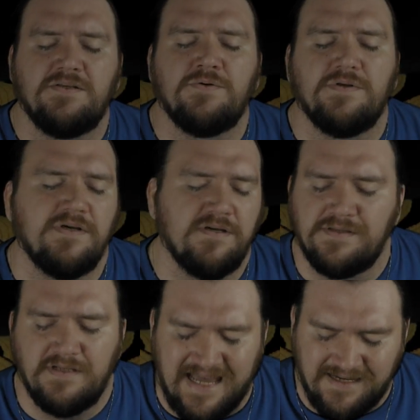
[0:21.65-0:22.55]
in your Earth
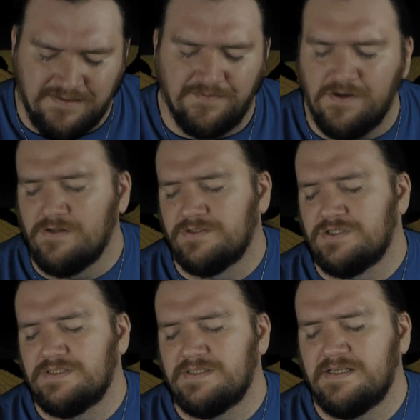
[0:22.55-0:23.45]
collective
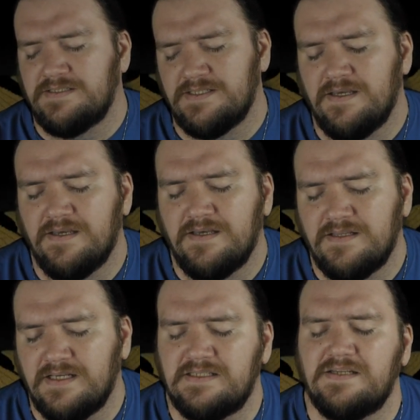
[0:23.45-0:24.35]
consciousness.
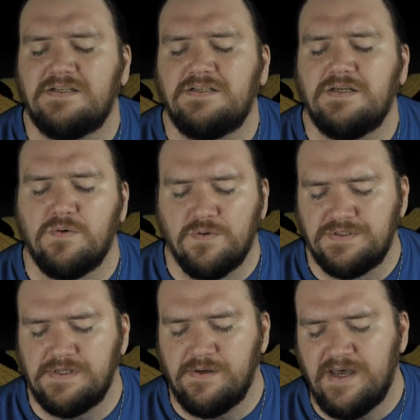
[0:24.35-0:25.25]
This entity
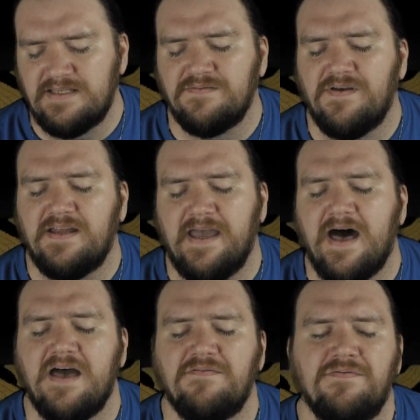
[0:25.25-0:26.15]
also has a very
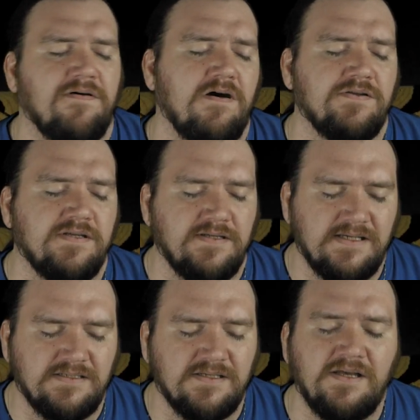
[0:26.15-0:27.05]
high
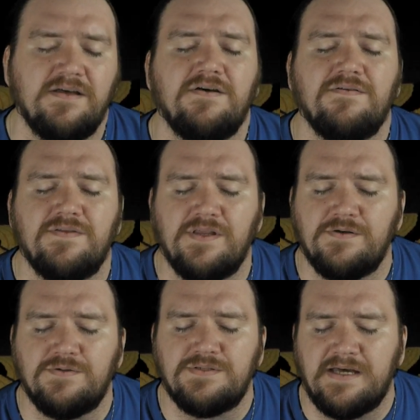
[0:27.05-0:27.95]
fondness for
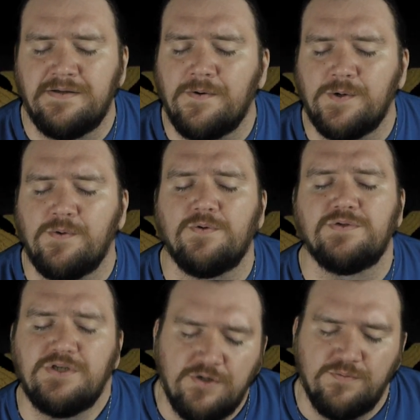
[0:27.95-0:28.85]
those that are
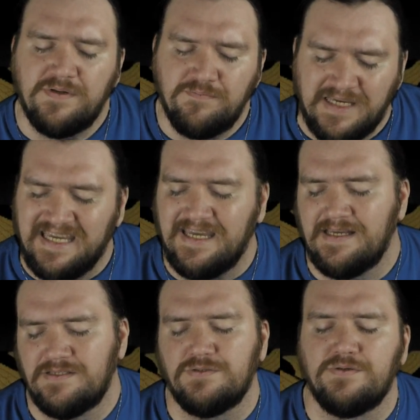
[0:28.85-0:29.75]
called human
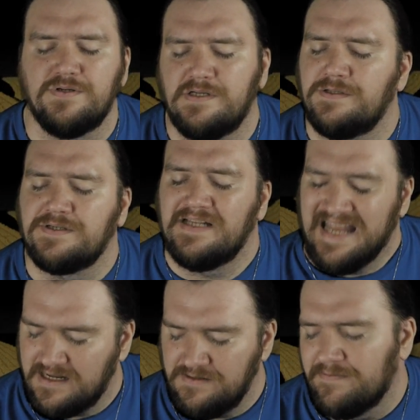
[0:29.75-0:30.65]
beings or Earth
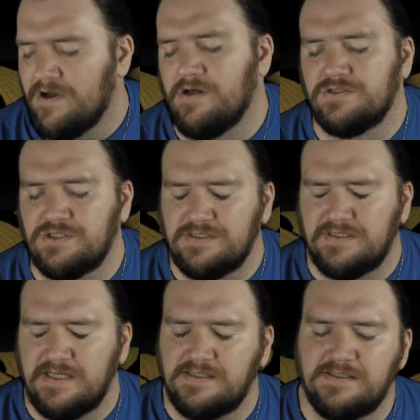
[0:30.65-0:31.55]
collective
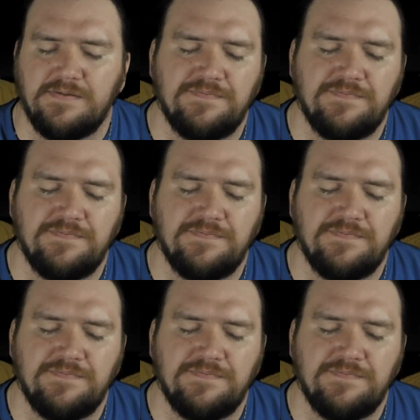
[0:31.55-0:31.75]
consciousness.